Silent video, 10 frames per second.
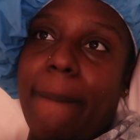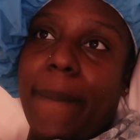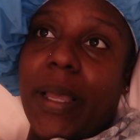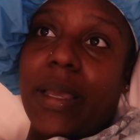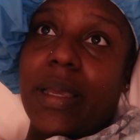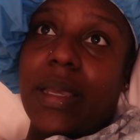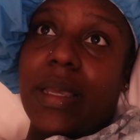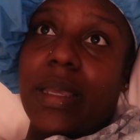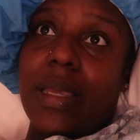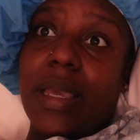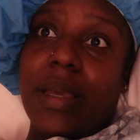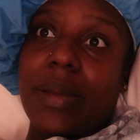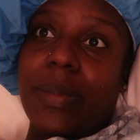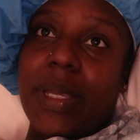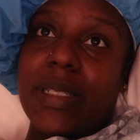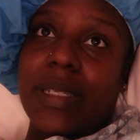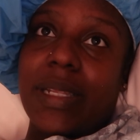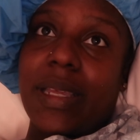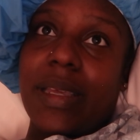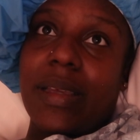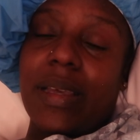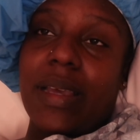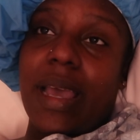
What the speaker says: But yeah, basically